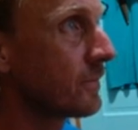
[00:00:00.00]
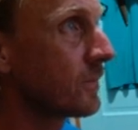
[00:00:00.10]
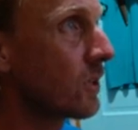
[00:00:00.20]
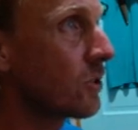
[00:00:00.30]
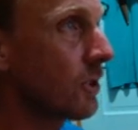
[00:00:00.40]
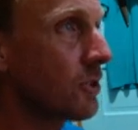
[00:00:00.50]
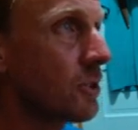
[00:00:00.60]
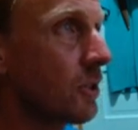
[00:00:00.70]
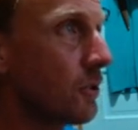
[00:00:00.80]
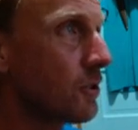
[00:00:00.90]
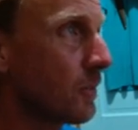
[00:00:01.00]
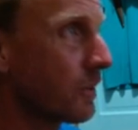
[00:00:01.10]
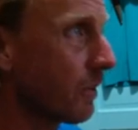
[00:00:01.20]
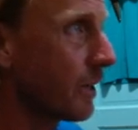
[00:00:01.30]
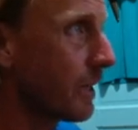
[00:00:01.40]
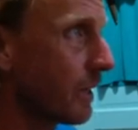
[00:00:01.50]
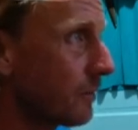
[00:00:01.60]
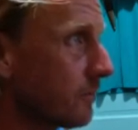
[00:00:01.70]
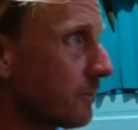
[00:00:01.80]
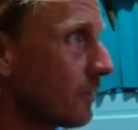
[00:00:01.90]
So I just learned something right now.
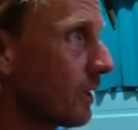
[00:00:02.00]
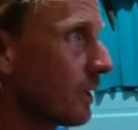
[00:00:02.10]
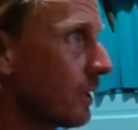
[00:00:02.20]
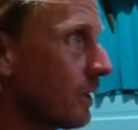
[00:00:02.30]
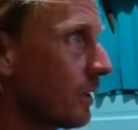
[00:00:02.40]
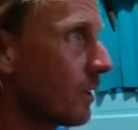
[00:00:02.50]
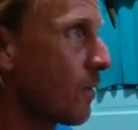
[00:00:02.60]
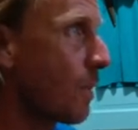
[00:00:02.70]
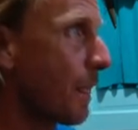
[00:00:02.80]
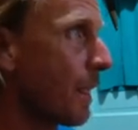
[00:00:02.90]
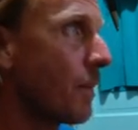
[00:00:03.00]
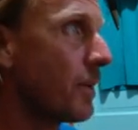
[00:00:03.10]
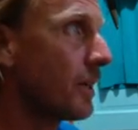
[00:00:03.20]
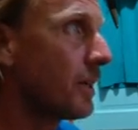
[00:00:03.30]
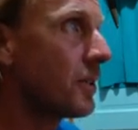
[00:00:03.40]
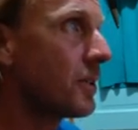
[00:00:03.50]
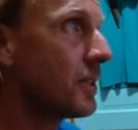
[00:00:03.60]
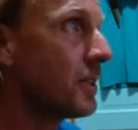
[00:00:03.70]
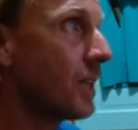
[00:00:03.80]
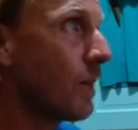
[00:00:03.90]
I'm going to need to
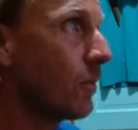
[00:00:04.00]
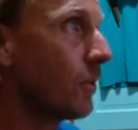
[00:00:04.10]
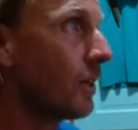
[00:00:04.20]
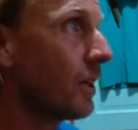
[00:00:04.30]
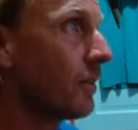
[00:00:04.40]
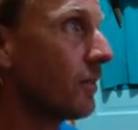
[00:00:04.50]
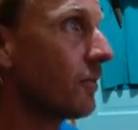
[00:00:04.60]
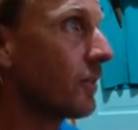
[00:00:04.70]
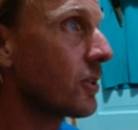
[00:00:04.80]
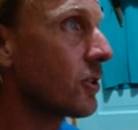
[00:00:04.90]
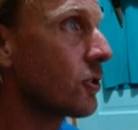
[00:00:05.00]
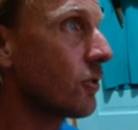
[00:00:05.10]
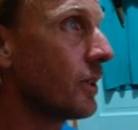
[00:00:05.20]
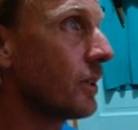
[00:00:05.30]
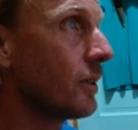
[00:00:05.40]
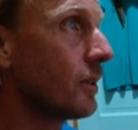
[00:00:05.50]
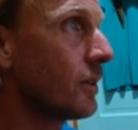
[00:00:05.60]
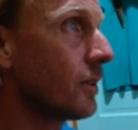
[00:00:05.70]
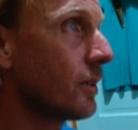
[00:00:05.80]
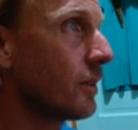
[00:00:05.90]
disable that fixed joint
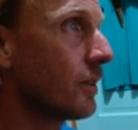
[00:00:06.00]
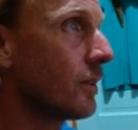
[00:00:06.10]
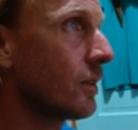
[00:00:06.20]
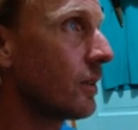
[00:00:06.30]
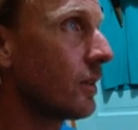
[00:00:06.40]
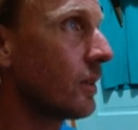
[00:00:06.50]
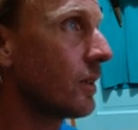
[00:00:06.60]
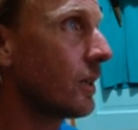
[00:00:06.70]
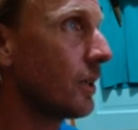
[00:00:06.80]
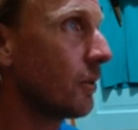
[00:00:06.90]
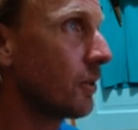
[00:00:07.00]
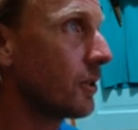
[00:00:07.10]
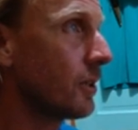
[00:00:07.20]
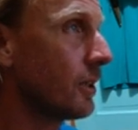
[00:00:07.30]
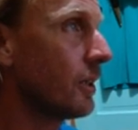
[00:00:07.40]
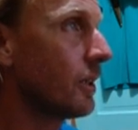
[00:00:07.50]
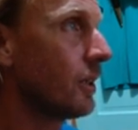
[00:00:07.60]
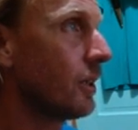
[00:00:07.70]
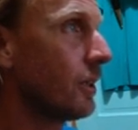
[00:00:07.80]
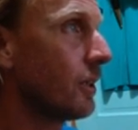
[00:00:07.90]
in order to
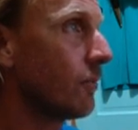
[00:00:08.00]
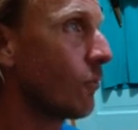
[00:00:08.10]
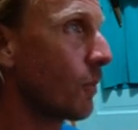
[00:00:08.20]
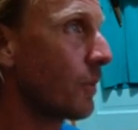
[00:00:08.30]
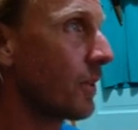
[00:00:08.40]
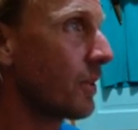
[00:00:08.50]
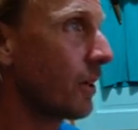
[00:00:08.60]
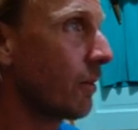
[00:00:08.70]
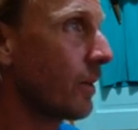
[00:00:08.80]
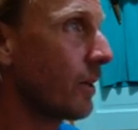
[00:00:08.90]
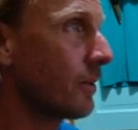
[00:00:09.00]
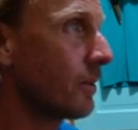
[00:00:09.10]
warp that thing around.